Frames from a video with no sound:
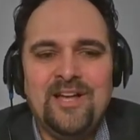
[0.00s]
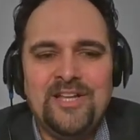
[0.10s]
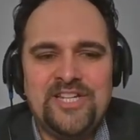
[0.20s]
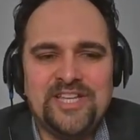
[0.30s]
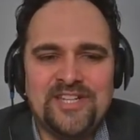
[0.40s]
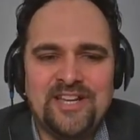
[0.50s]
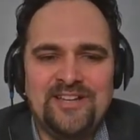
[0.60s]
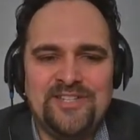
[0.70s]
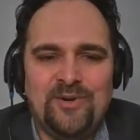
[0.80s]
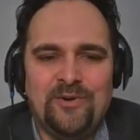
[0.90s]
Jessica
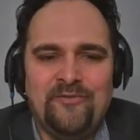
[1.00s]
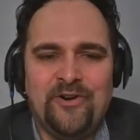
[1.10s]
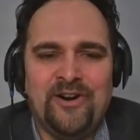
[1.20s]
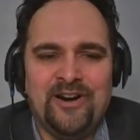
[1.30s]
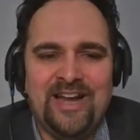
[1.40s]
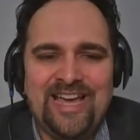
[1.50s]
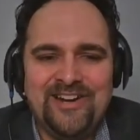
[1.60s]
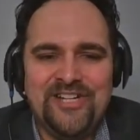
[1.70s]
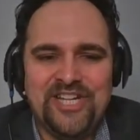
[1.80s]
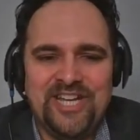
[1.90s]
is known for her
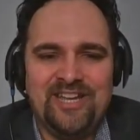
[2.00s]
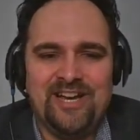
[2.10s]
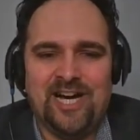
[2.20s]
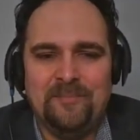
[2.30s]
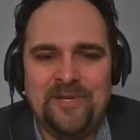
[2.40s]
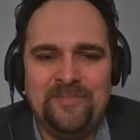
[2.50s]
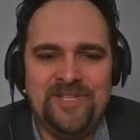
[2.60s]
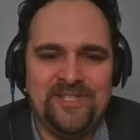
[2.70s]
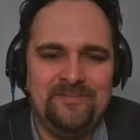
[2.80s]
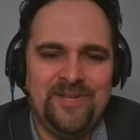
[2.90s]
energy,
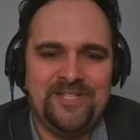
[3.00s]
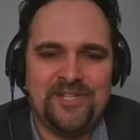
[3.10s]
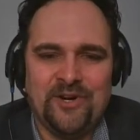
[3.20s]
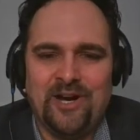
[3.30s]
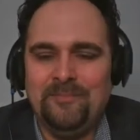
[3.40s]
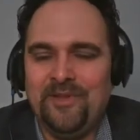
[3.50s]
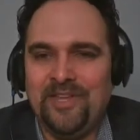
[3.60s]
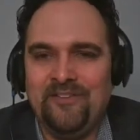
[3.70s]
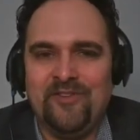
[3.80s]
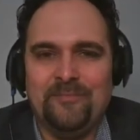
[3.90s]
optimism, and strong
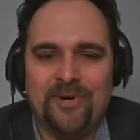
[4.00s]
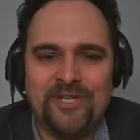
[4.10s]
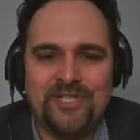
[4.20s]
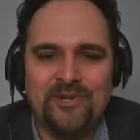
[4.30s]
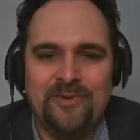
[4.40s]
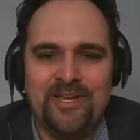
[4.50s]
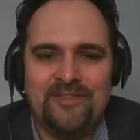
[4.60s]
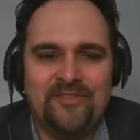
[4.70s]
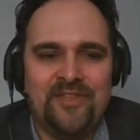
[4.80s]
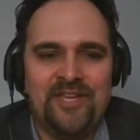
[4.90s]
belief in pursuing
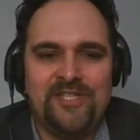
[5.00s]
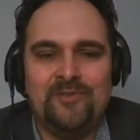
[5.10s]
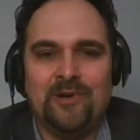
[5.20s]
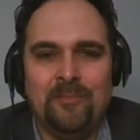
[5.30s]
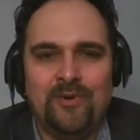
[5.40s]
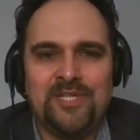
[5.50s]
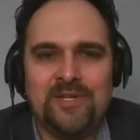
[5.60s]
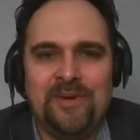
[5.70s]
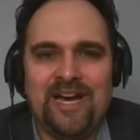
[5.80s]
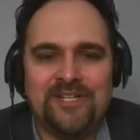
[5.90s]
the things you are
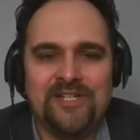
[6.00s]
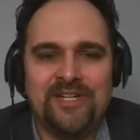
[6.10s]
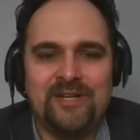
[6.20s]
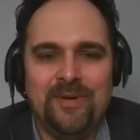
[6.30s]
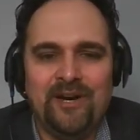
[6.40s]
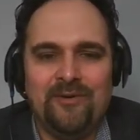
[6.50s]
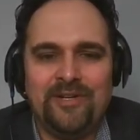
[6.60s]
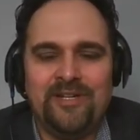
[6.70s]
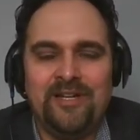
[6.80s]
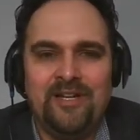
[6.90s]
most passionate
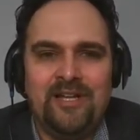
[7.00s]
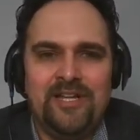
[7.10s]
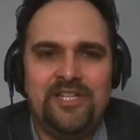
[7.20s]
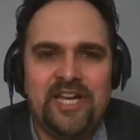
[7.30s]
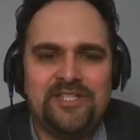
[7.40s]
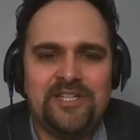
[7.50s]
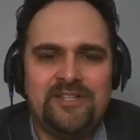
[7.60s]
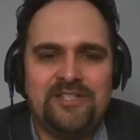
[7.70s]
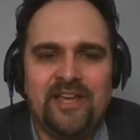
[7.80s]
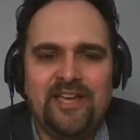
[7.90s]
about.
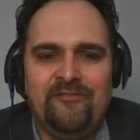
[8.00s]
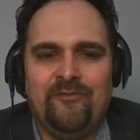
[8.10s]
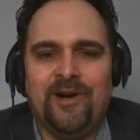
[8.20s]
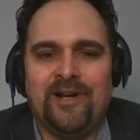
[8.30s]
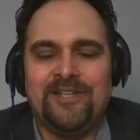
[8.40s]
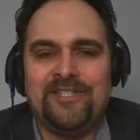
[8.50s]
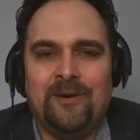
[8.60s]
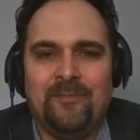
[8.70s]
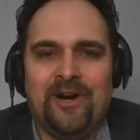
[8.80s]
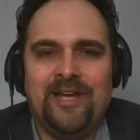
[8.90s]
Jessica's life work is
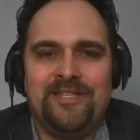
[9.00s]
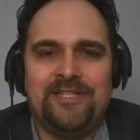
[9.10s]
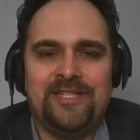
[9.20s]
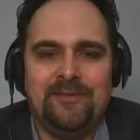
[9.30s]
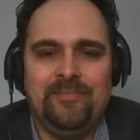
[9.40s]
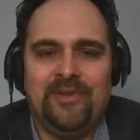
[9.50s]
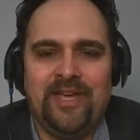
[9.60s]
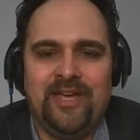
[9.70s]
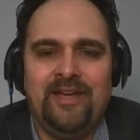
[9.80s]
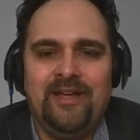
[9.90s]
summarized
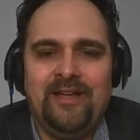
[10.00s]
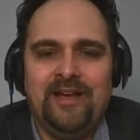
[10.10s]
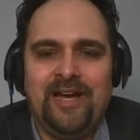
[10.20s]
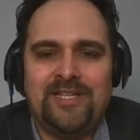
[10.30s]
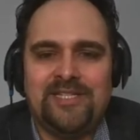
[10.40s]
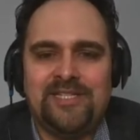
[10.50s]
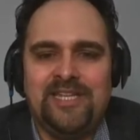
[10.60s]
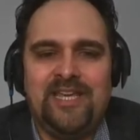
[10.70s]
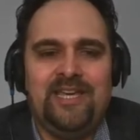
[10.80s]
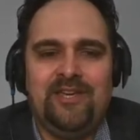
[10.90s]
simply as
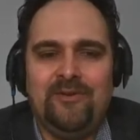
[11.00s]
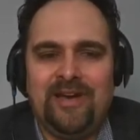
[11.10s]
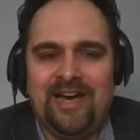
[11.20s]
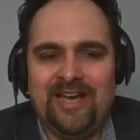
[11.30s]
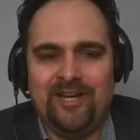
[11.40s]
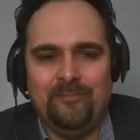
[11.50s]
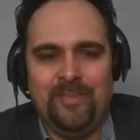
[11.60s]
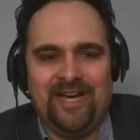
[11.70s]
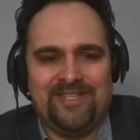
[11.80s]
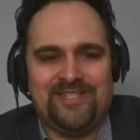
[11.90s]
seeing you at your
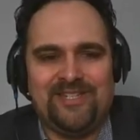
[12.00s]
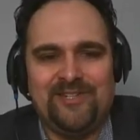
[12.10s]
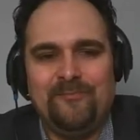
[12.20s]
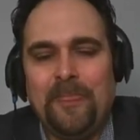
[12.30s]
best.